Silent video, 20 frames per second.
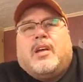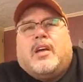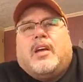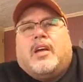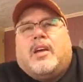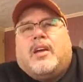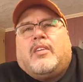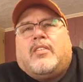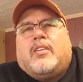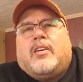
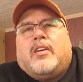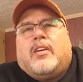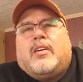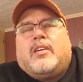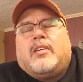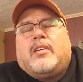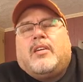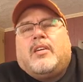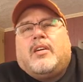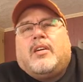and
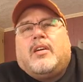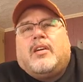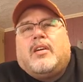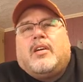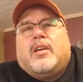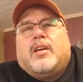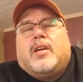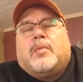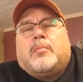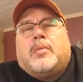
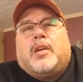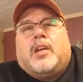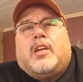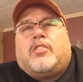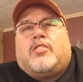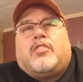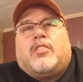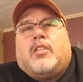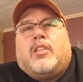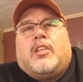but
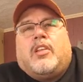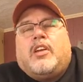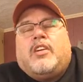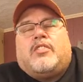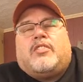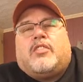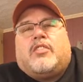it's the least